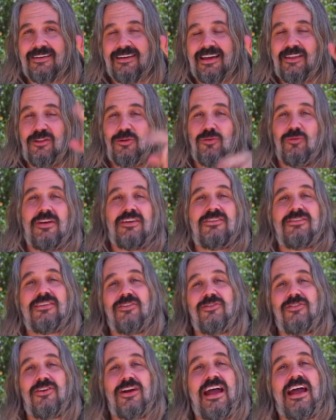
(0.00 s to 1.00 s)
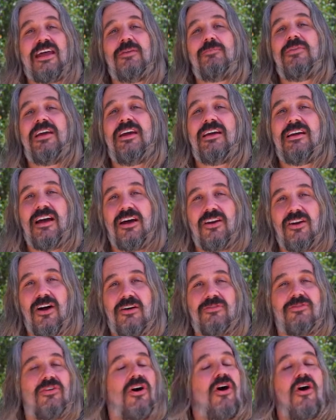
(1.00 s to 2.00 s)
and the risk of your head being cut
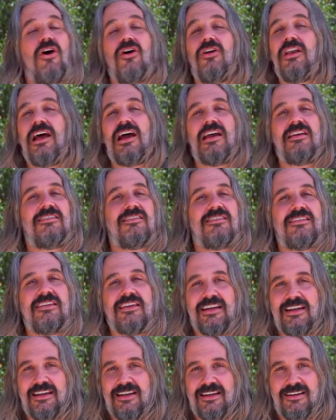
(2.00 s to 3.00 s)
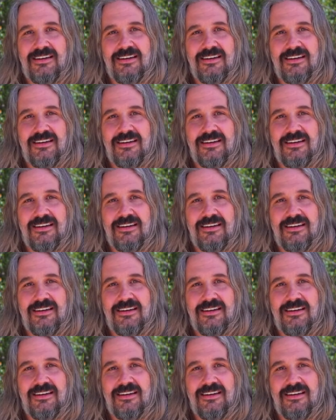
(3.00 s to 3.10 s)
off, all I see,